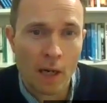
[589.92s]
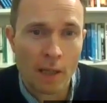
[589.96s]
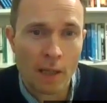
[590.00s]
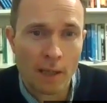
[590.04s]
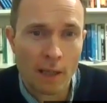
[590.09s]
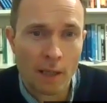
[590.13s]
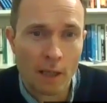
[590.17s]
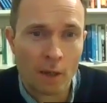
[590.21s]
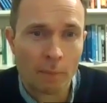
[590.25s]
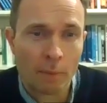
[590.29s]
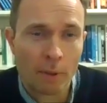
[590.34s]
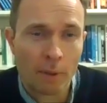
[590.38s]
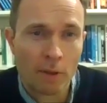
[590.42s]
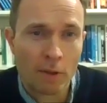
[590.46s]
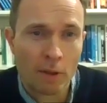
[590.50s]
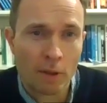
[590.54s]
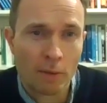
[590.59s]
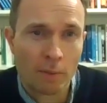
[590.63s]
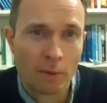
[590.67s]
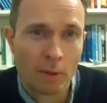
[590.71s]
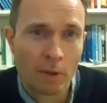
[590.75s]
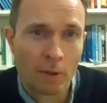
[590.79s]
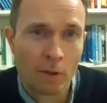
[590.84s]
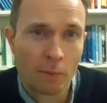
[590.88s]
they could
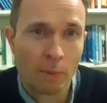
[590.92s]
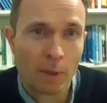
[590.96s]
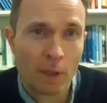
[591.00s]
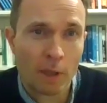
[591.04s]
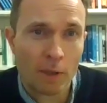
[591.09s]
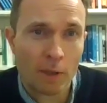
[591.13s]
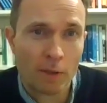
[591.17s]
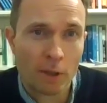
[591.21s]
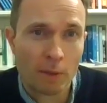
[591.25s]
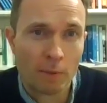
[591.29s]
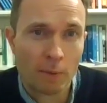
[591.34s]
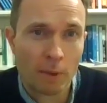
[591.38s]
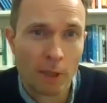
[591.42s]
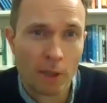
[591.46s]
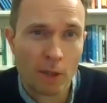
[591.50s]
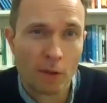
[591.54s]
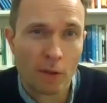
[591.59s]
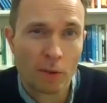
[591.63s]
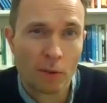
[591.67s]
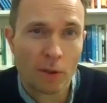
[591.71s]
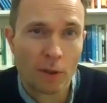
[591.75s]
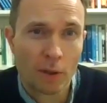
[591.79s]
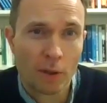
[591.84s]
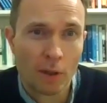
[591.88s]
be contributing
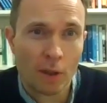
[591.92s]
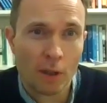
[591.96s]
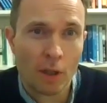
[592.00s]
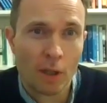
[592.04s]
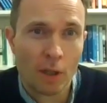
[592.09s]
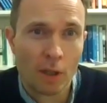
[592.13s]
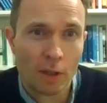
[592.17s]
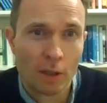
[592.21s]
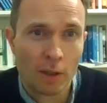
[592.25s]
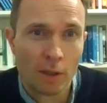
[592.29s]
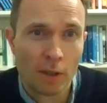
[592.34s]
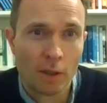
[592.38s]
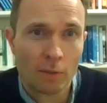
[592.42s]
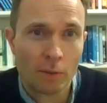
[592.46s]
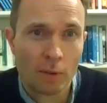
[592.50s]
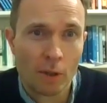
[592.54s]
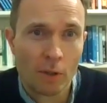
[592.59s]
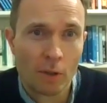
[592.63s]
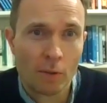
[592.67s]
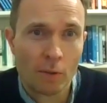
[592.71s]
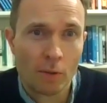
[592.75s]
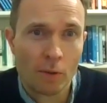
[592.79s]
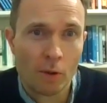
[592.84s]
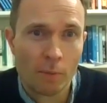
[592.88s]
nothing at all.
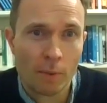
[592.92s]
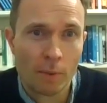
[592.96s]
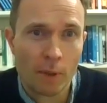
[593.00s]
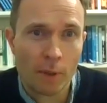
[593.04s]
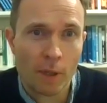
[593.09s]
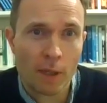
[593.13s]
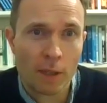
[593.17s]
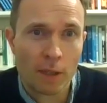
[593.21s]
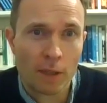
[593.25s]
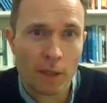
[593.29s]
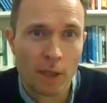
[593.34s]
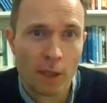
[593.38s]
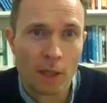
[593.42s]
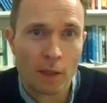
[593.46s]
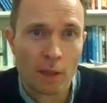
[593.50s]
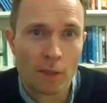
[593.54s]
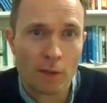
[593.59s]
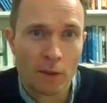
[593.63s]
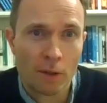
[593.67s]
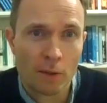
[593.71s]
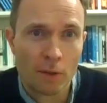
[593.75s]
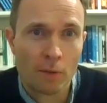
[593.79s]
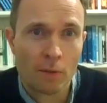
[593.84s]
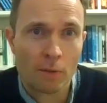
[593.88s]
No corporation tax,
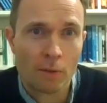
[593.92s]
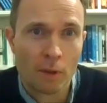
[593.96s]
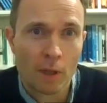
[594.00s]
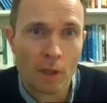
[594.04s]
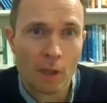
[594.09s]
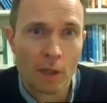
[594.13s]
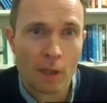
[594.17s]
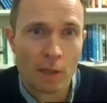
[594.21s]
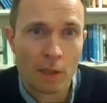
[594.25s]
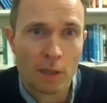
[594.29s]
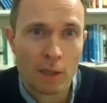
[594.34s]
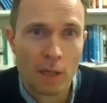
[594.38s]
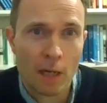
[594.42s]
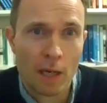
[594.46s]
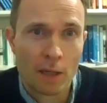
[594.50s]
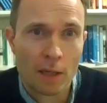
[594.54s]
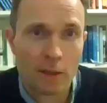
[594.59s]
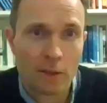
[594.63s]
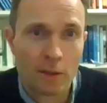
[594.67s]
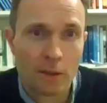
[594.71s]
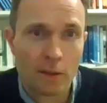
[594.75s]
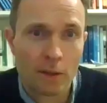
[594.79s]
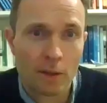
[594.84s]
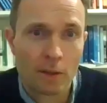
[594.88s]
no
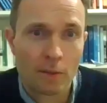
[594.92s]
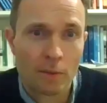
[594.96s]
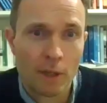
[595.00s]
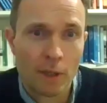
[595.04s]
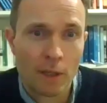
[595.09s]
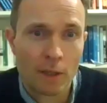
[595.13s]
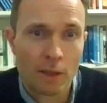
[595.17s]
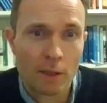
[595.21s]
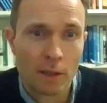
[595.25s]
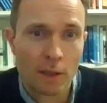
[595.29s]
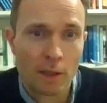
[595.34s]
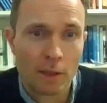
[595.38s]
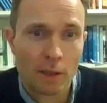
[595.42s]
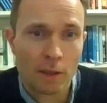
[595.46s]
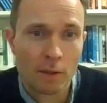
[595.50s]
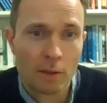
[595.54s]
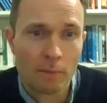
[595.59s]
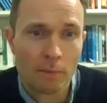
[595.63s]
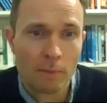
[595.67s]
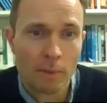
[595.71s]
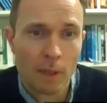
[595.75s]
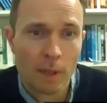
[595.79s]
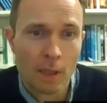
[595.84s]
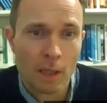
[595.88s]
tax on rental
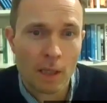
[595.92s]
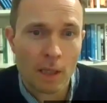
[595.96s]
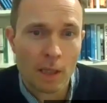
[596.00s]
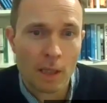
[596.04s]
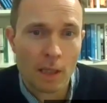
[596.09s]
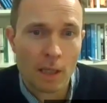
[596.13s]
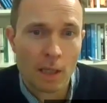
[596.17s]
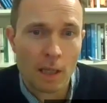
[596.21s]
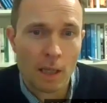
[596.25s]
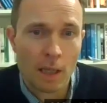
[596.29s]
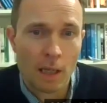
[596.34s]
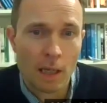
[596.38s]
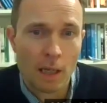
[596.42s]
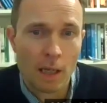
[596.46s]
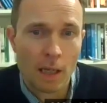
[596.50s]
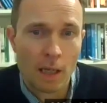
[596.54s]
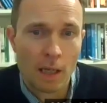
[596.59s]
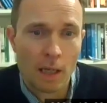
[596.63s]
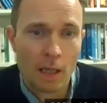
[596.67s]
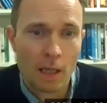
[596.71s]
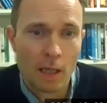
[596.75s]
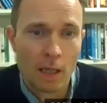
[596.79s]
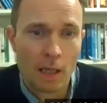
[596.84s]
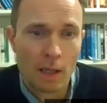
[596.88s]
income,
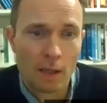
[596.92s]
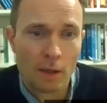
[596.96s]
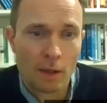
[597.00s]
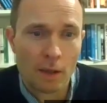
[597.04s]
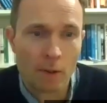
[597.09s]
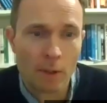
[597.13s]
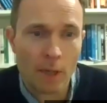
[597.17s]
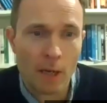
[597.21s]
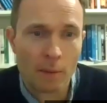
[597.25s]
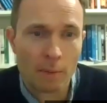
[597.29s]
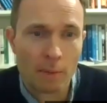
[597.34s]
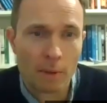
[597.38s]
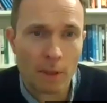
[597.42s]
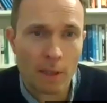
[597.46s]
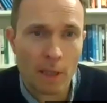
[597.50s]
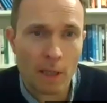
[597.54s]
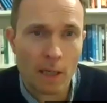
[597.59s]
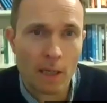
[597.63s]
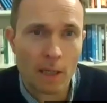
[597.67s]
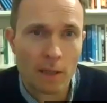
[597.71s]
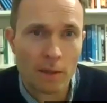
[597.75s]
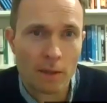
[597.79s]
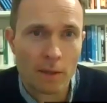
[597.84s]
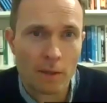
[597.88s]
and no capital
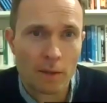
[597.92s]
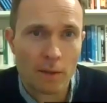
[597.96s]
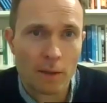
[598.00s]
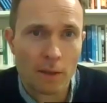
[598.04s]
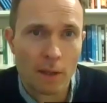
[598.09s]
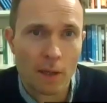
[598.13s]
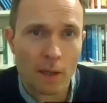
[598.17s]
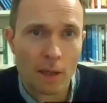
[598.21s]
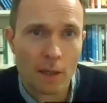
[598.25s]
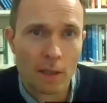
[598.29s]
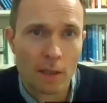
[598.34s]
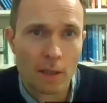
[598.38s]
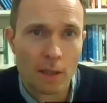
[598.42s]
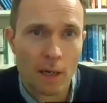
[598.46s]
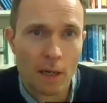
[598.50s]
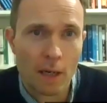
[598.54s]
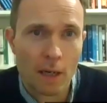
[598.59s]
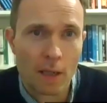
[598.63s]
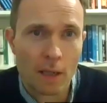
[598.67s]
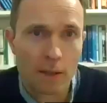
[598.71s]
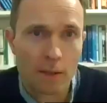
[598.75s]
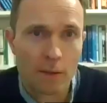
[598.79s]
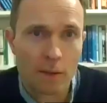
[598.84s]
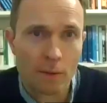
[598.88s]
gains
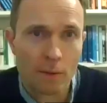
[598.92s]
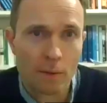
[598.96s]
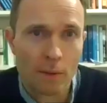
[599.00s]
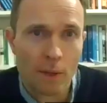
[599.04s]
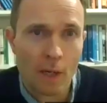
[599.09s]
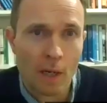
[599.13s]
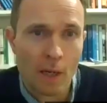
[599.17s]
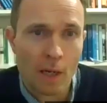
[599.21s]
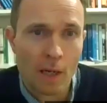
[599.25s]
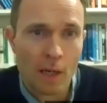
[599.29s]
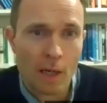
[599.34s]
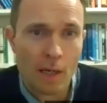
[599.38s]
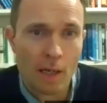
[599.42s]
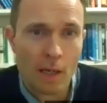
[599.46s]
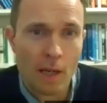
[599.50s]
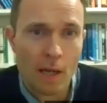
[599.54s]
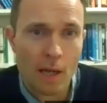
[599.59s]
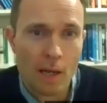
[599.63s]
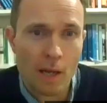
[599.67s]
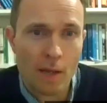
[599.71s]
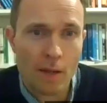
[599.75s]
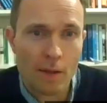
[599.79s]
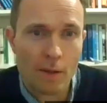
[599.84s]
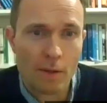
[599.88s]
tax. So
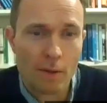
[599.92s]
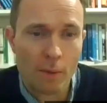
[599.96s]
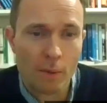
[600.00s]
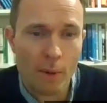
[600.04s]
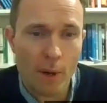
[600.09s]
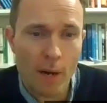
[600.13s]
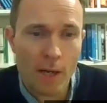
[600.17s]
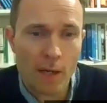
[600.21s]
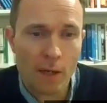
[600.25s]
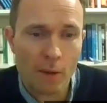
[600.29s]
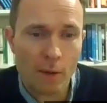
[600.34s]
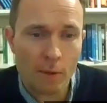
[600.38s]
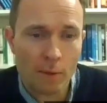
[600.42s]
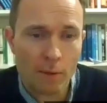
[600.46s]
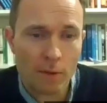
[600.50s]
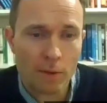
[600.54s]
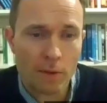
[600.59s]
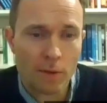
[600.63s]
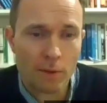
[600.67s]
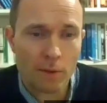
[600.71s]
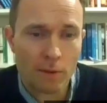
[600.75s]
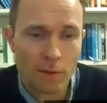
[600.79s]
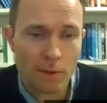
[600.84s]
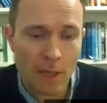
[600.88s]
the way
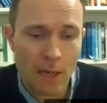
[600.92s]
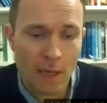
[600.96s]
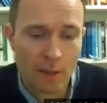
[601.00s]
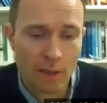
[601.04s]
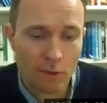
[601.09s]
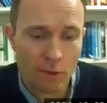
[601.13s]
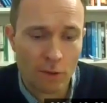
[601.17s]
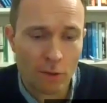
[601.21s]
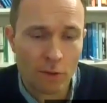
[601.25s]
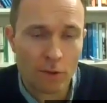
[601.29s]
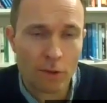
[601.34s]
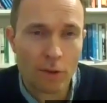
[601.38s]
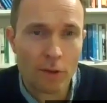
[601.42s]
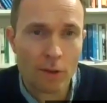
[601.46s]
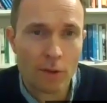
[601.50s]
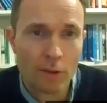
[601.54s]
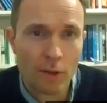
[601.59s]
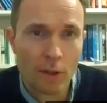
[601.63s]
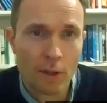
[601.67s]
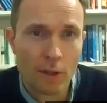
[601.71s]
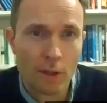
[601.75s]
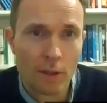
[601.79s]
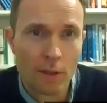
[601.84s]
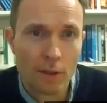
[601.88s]
those tax structures
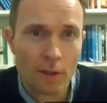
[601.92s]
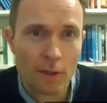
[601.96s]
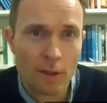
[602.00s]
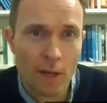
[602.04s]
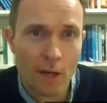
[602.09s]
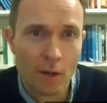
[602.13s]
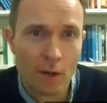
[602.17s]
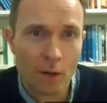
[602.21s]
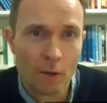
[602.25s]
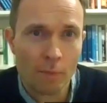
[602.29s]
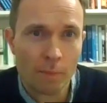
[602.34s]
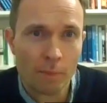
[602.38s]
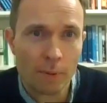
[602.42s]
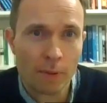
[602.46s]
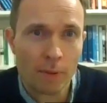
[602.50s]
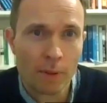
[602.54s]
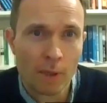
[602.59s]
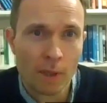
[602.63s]
are set up